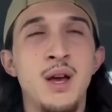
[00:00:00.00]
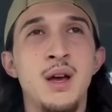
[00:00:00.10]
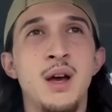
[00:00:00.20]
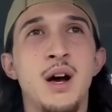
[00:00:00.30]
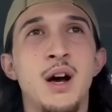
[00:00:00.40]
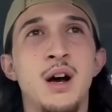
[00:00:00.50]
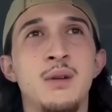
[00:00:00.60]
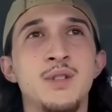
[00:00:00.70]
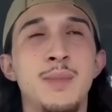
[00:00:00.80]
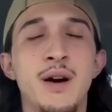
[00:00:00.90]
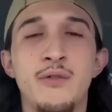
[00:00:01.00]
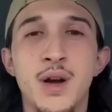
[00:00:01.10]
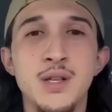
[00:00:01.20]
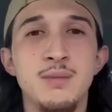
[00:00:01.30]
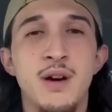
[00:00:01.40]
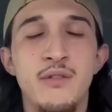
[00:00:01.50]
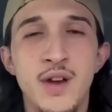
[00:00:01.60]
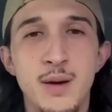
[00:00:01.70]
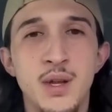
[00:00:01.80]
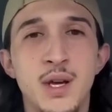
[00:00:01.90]
To my friends, to my
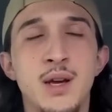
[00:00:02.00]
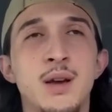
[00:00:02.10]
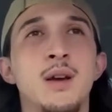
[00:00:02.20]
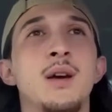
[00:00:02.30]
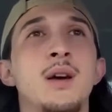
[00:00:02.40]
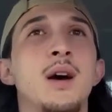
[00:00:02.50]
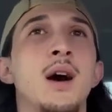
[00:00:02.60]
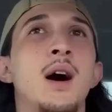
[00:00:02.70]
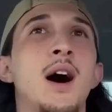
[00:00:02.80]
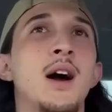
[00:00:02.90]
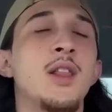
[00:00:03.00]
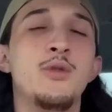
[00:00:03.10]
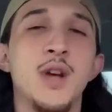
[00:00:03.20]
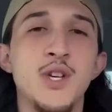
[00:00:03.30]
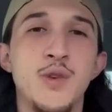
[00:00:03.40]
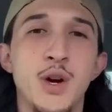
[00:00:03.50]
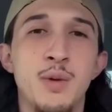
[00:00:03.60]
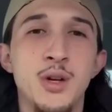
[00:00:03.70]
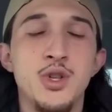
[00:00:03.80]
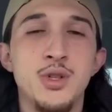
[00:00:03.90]
family, I love you guys very
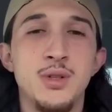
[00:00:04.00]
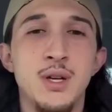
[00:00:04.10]
much.